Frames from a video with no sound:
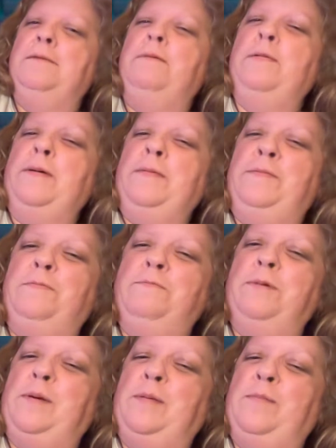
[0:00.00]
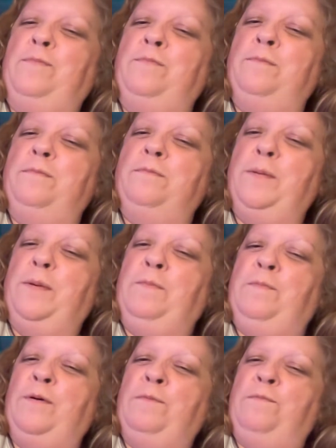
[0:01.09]
boop, boop, boop, boop,
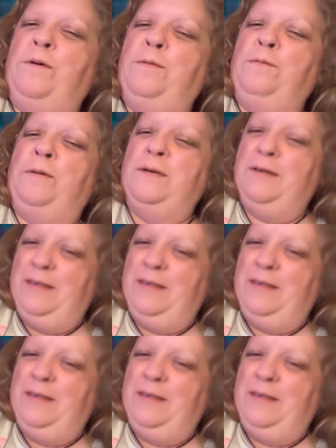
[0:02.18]
boop, boop.